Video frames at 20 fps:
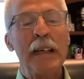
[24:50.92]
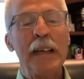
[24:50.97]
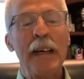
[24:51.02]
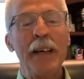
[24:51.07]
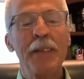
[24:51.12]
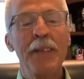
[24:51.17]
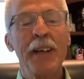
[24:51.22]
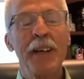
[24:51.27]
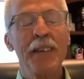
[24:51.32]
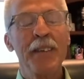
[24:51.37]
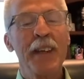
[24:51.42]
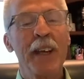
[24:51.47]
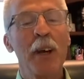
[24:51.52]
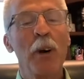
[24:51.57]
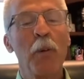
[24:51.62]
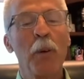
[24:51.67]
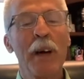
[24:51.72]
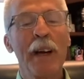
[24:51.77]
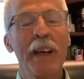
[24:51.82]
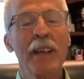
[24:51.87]
And then they
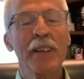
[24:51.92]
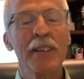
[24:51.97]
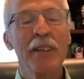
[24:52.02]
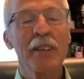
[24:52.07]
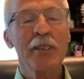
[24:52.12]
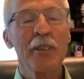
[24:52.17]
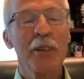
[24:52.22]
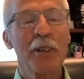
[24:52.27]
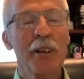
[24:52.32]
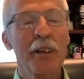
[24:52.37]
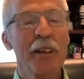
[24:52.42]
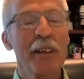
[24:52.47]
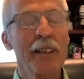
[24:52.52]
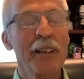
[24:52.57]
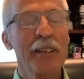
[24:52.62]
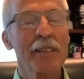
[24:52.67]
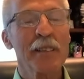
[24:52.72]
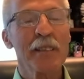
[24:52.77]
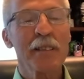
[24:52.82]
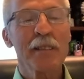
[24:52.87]
awaken the Lord
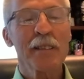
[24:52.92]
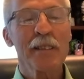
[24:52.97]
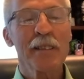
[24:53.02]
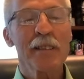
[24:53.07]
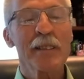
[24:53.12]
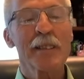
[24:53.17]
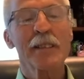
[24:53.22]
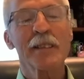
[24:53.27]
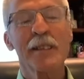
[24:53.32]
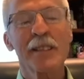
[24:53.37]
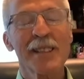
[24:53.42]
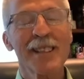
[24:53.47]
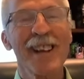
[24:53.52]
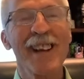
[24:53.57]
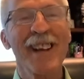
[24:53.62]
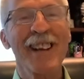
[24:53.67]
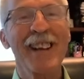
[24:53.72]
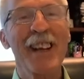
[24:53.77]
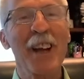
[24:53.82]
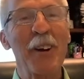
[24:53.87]
and
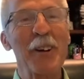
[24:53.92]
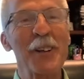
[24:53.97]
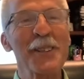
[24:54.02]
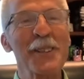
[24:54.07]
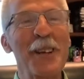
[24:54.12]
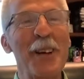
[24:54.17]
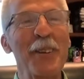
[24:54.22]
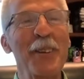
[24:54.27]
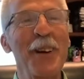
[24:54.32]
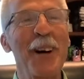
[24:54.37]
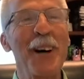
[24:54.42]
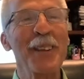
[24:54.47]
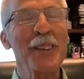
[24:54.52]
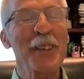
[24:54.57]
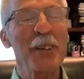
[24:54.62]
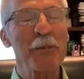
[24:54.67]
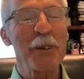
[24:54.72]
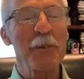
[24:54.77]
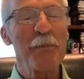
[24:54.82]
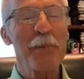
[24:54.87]
say, "Carousel not
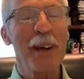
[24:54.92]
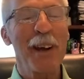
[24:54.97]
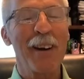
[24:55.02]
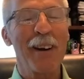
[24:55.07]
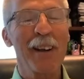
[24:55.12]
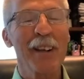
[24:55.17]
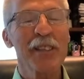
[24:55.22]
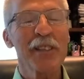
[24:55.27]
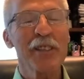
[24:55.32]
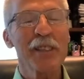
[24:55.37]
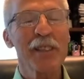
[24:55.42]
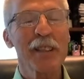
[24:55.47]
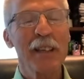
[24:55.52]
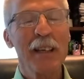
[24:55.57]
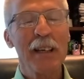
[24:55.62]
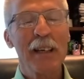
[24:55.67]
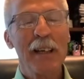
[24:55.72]
that we perish."